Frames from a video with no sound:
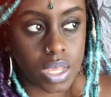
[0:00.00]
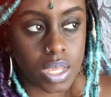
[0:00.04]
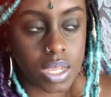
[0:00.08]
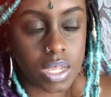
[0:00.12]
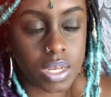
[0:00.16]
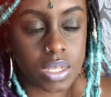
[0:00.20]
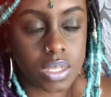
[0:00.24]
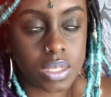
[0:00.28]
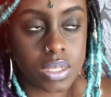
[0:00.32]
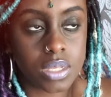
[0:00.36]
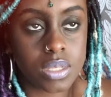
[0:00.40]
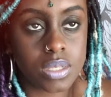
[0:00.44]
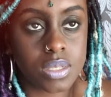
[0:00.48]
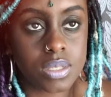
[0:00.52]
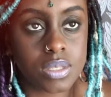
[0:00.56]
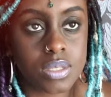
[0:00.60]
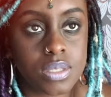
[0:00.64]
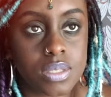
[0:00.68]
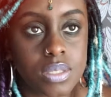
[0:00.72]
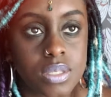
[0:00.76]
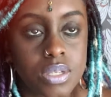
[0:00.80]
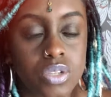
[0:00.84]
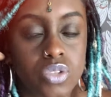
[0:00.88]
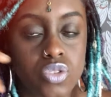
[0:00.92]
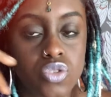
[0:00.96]
It
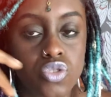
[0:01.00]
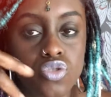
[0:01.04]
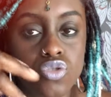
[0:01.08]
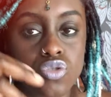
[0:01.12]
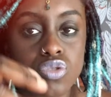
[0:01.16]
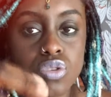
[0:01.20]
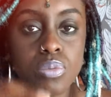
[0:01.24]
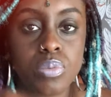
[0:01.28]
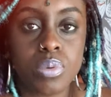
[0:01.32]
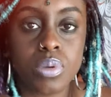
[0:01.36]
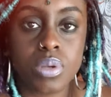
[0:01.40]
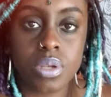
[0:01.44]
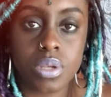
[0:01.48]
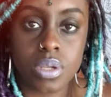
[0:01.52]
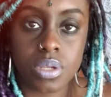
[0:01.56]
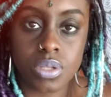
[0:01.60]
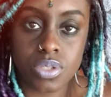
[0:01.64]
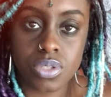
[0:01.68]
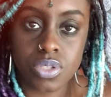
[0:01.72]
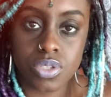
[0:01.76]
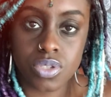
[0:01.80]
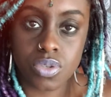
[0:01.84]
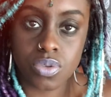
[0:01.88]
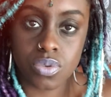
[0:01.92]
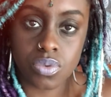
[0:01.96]
is contributing
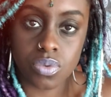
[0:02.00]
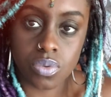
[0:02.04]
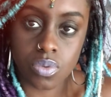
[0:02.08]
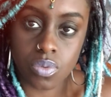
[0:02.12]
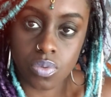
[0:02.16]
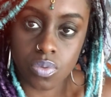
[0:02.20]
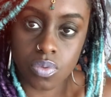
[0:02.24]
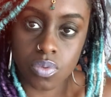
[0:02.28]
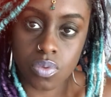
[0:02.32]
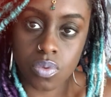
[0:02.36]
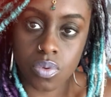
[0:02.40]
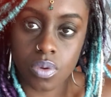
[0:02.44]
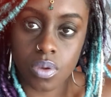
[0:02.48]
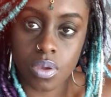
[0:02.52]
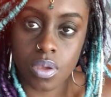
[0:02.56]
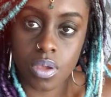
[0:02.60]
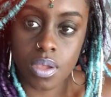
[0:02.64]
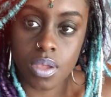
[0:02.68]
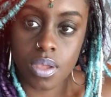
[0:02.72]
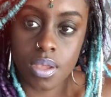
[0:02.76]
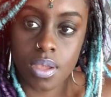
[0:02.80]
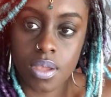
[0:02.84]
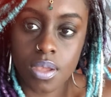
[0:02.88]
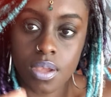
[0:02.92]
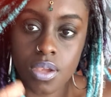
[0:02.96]
to
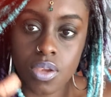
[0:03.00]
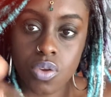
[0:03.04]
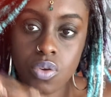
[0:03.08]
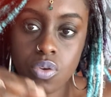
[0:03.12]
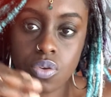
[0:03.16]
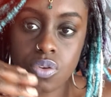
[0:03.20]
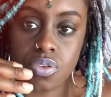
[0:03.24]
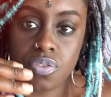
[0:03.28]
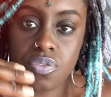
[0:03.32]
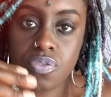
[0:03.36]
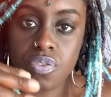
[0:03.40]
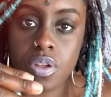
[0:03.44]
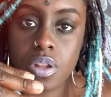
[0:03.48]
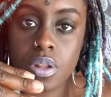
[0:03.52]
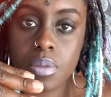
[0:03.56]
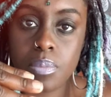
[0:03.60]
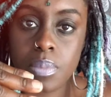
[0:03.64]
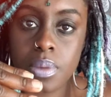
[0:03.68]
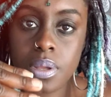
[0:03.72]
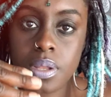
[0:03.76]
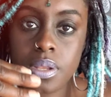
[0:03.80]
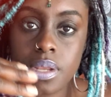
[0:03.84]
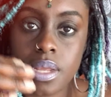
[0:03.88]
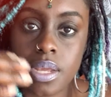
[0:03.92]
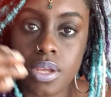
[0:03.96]
your
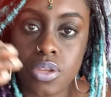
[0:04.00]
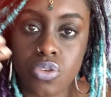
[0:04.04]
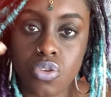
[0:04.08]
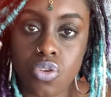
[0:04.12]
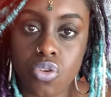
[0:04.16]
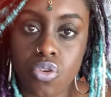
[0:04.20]
development and